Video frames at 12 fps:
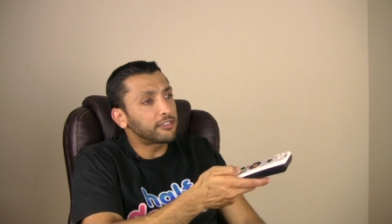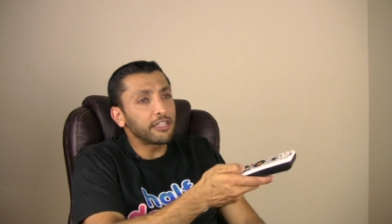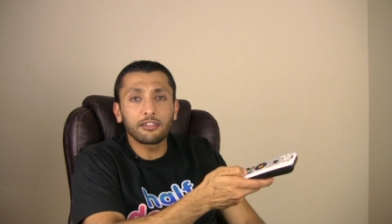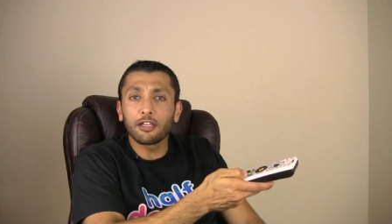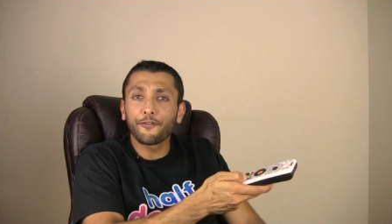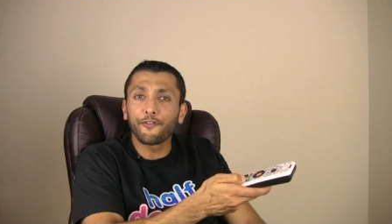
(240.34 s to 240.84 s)

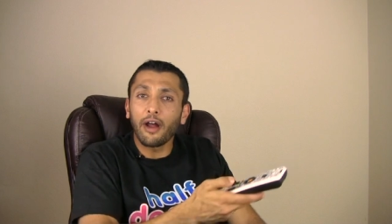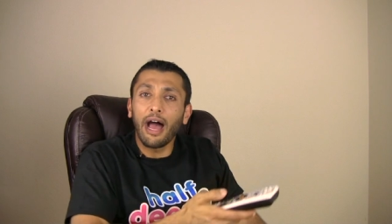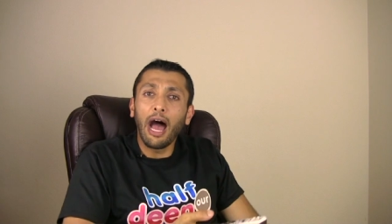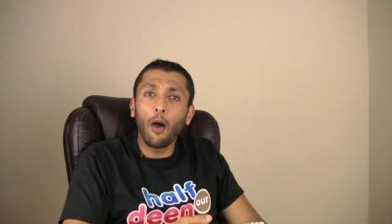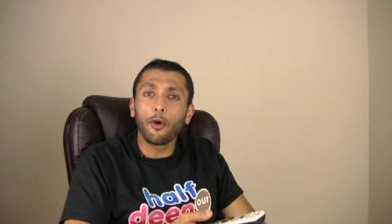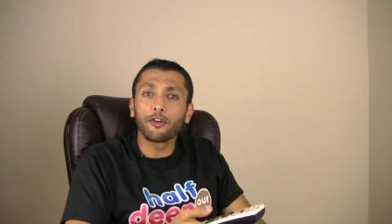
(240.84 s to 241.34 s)
sit there for
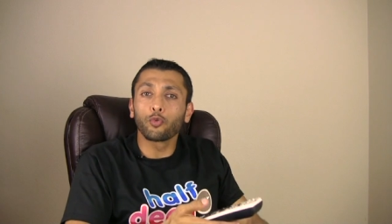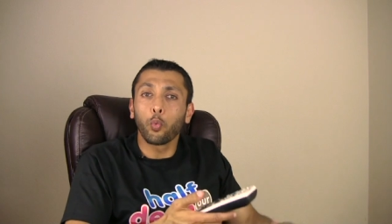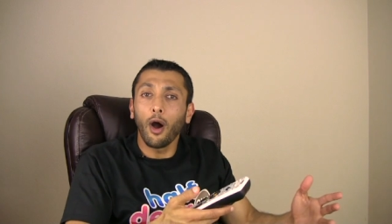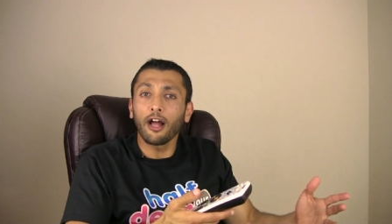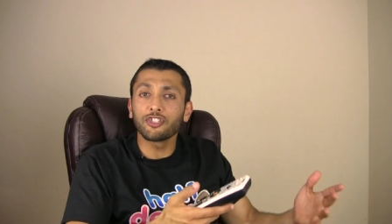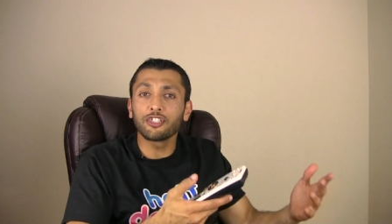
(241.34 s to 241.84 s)
hours
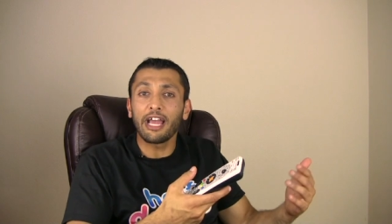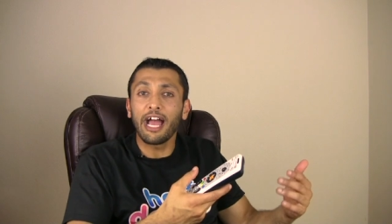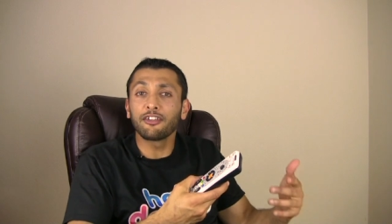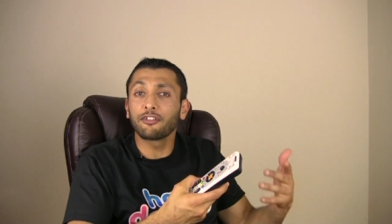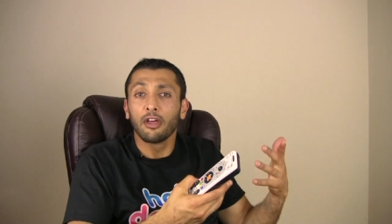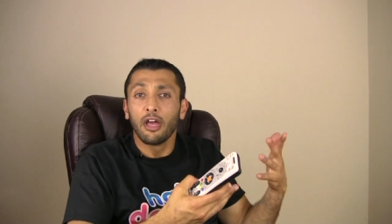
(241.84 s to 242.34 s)
watching
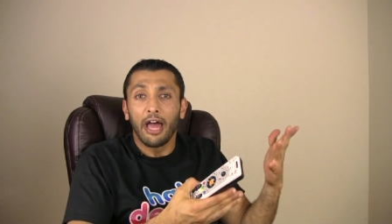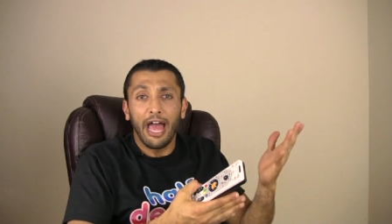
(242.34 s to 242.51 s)
as